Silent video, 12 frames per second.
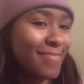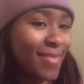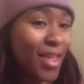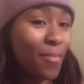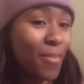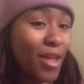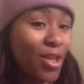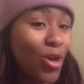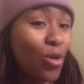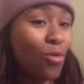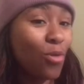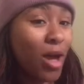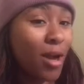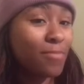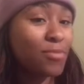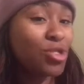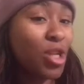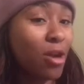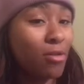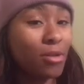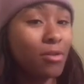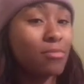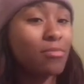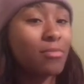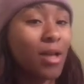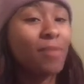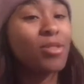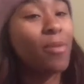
Make your guap, shawty. I'm